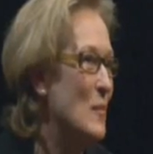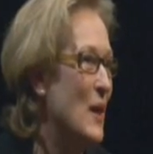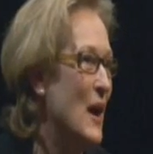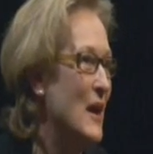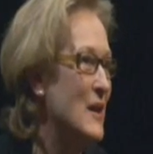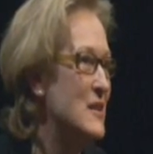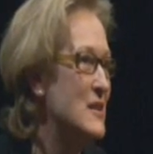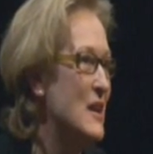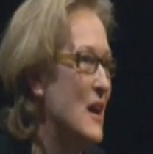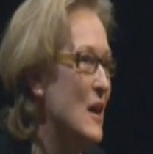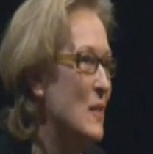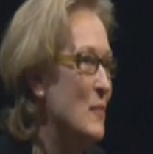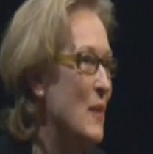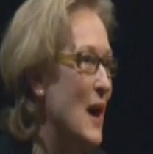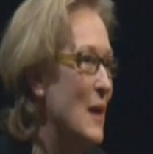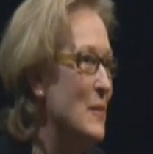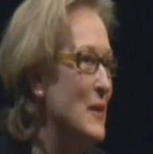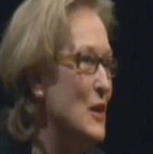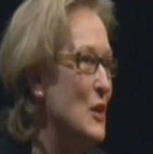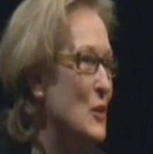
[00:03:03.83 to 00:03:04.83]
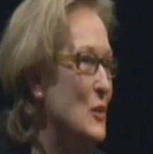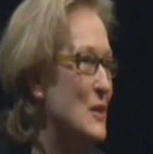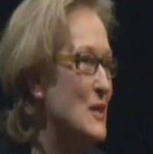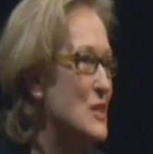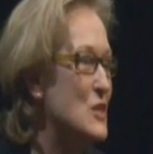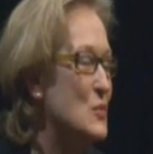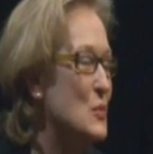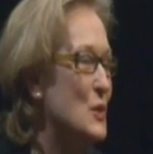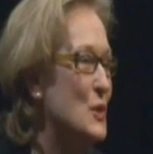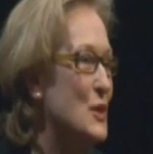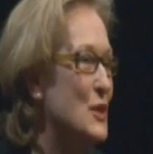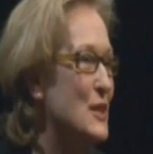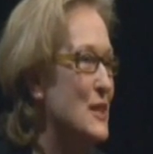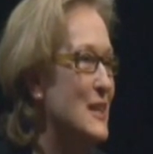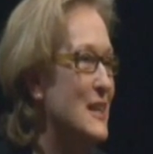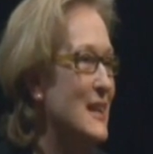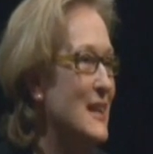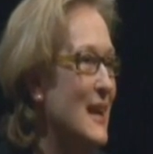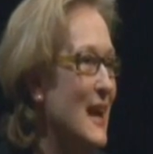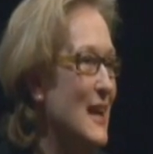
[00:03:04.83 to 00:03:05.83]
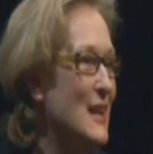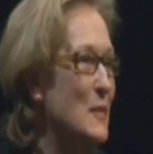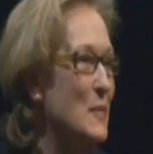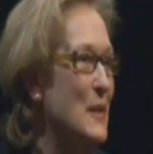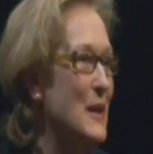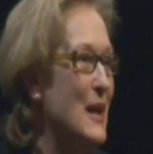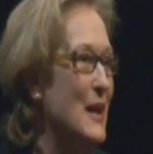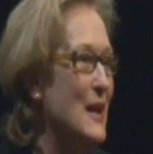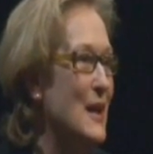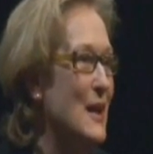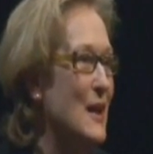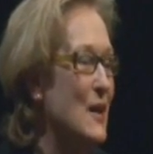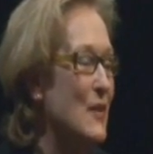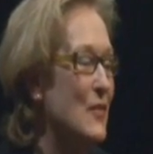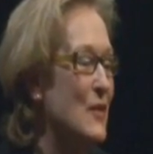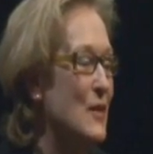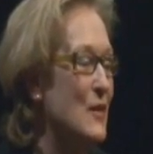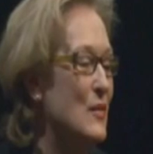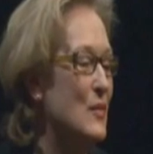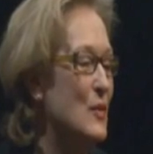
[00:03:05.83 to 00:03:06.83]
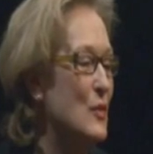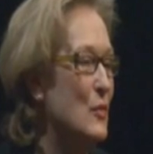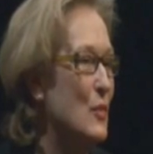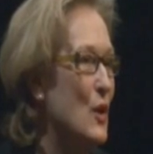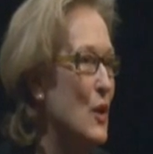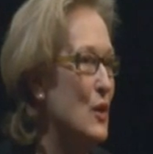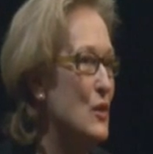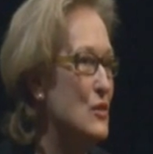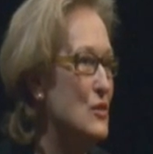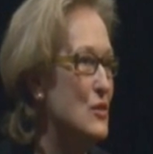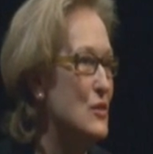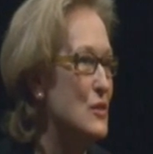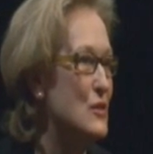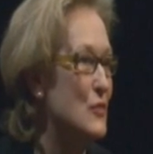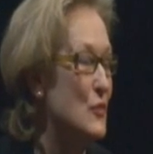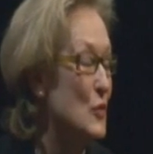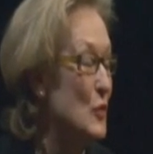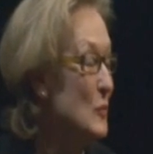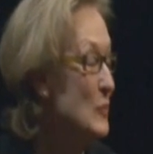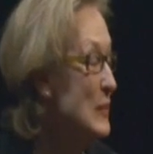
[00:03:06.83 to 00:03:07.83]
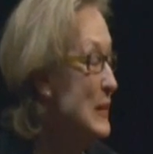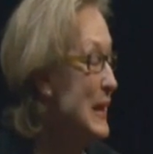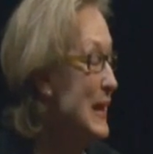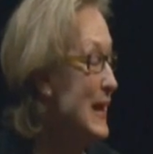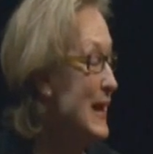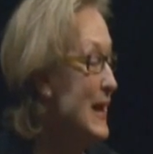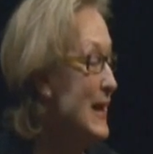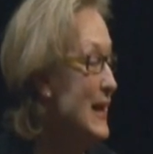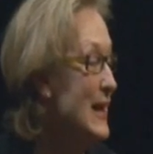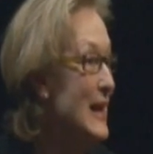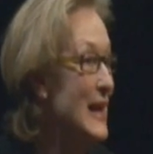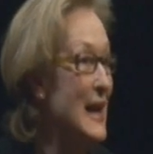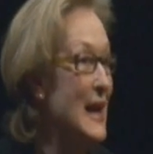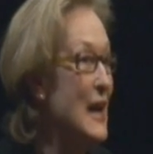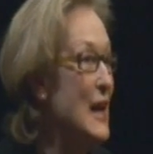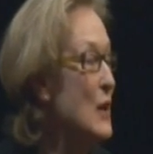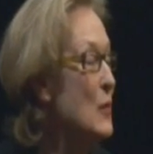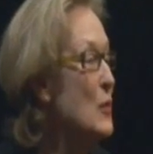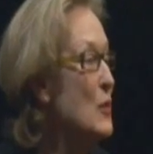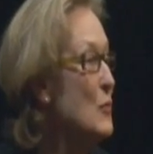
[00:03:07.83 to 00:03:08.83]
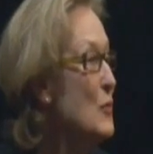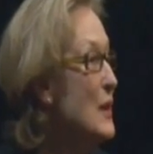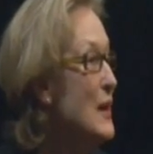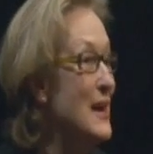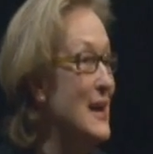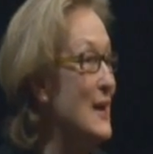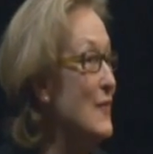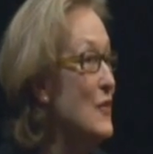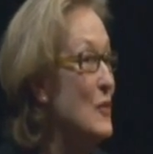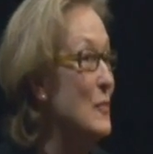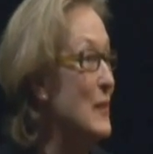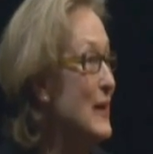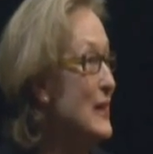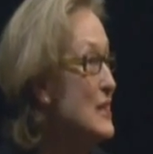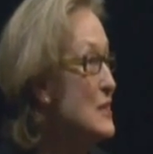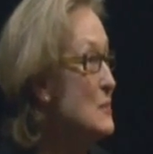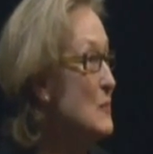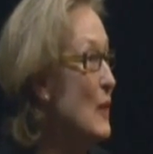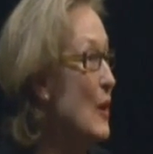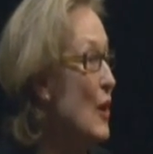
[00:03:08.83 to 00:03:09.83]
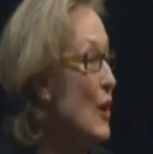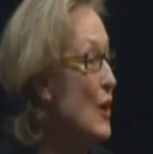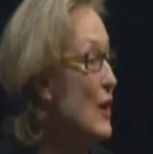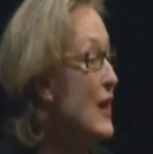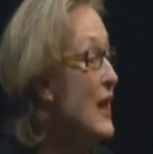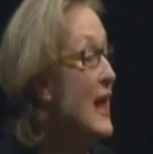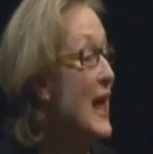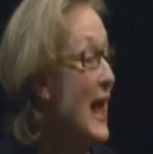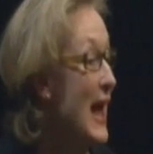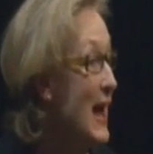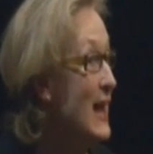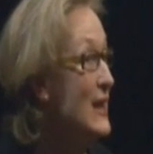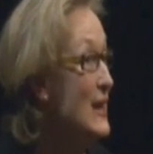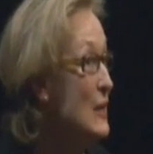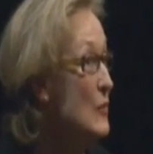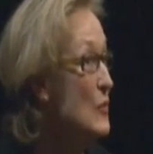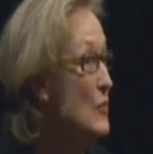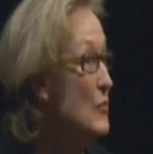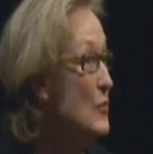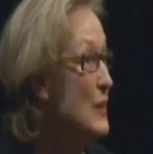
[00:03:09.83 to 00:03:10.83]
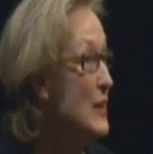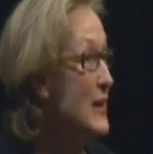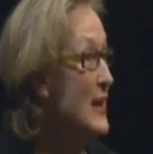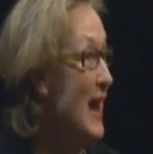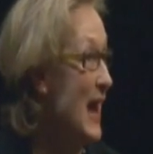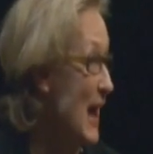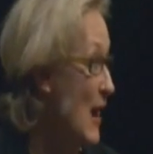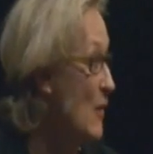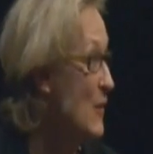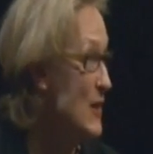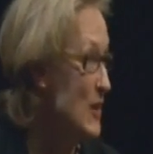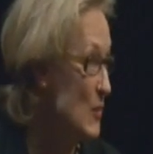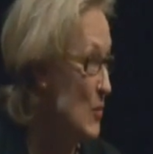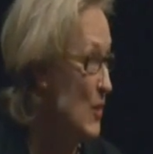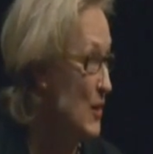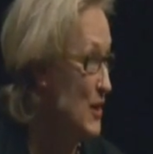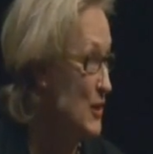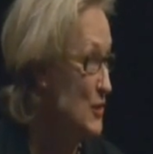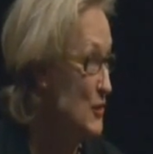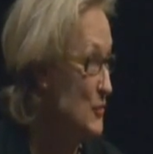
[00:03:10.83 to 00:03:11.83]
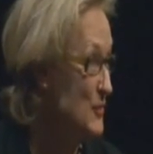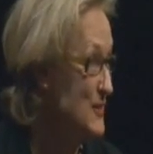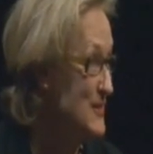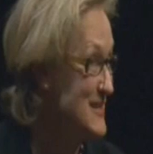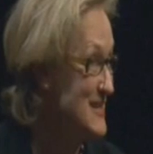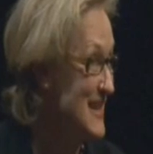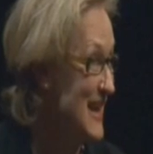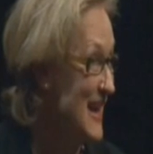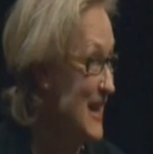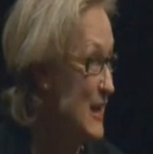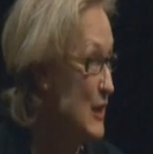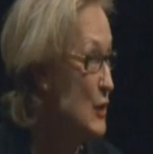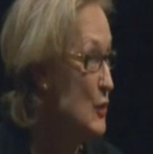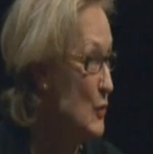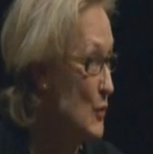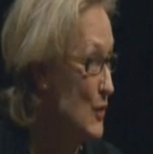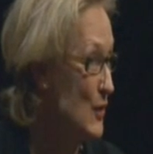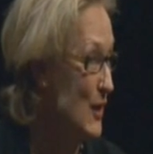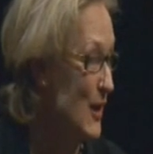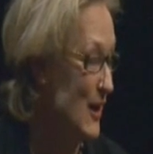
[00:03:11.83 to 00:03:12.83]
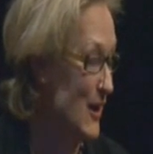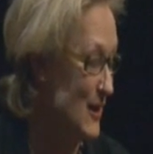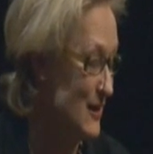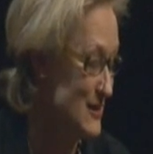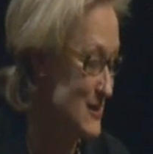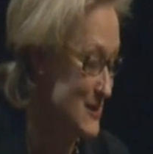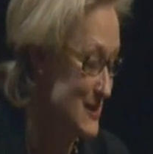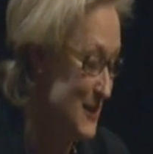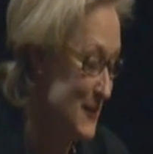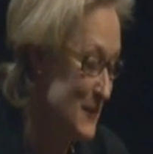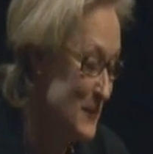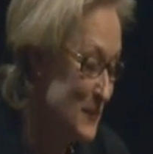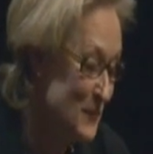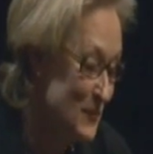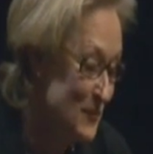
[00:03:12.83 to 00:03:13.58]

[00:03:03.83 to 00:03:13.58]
But Bobby Lewis would, at the beginning of the rehearsals for a play, he would read everybody's part, and he would read how he wanted you to say your lines.